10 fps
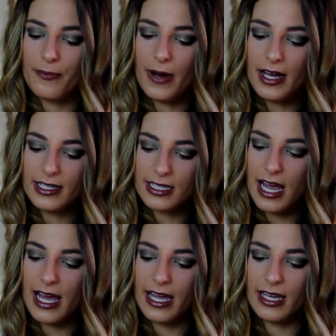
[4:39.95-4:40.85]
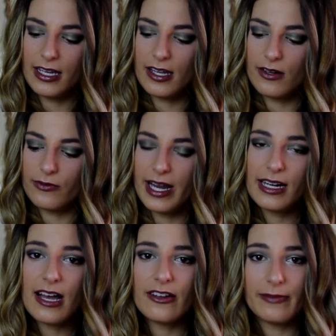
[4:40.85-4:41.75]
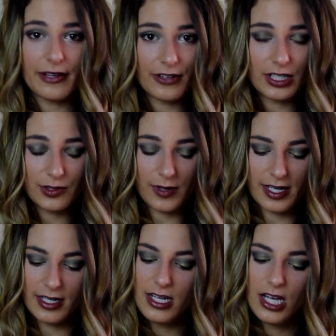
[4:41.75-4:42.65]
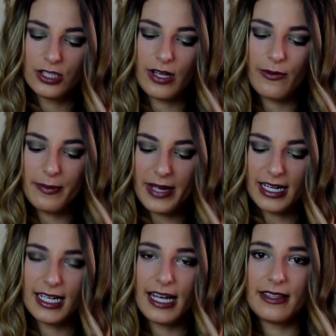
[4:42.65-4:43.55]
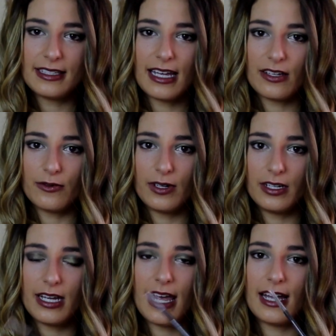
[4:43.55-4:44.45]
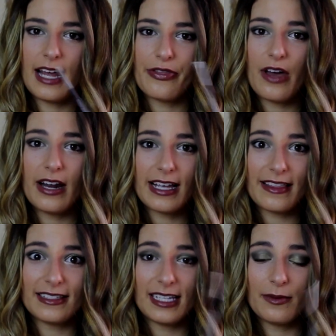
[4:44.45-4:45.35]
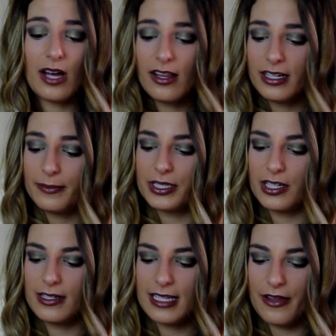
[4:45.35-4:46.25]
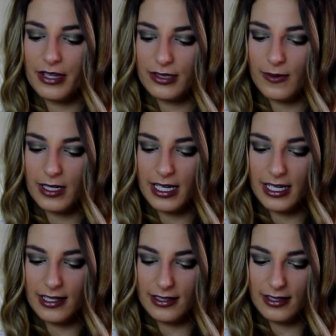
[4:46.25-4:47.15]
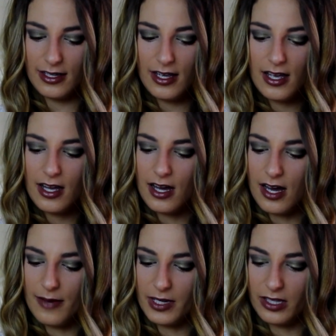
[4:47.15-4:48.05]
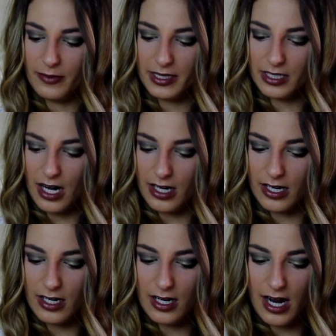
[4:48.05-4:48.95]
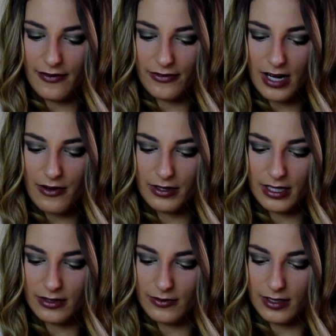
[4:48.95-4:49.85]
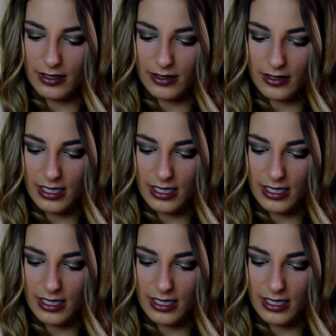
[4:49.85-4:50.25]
But I ran out of my first one, so I went back and got the second one, and I thought I got the same color, but turns out this one is a little bit darker. I forgot what this one is.